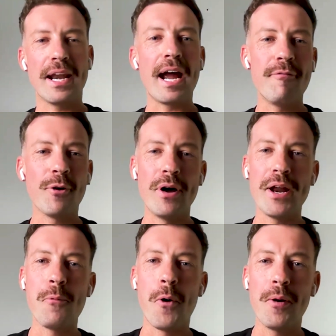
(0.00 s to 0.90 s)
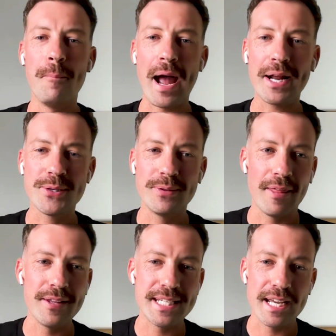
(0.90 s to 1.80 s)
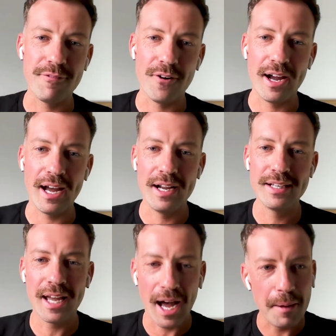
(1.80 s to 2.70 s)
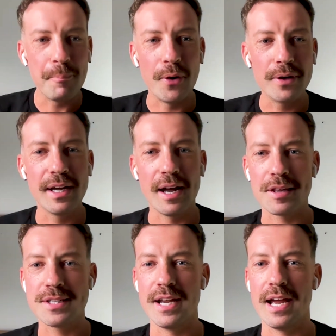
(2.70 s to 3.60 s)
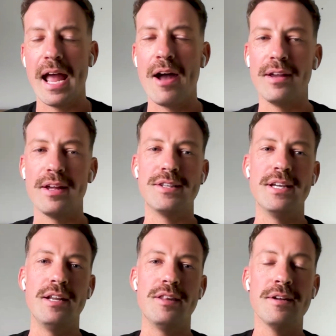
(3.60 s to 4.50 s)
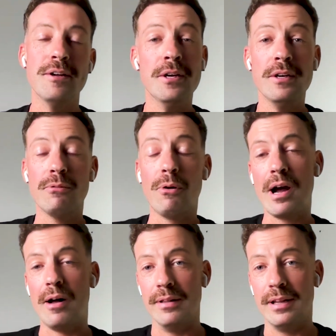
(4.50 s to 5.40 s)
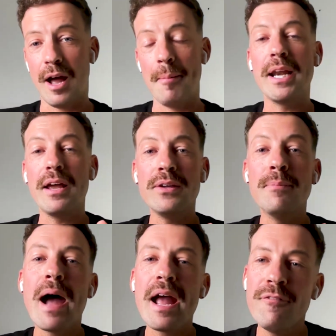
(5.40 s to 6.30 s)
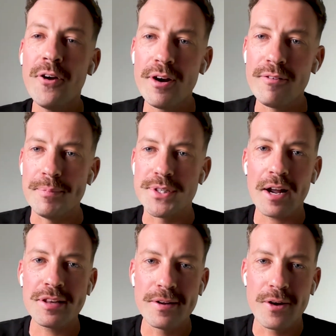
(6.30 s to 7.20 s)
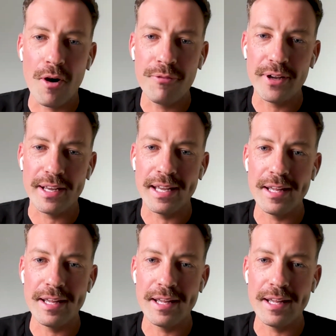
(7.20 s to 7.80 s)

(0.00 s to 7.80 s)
G'day, everyone, and welcome back to another TFI Uncut podcast. Today, our guest needs, well, I mean, you may have heard of him, Jackson Coffey.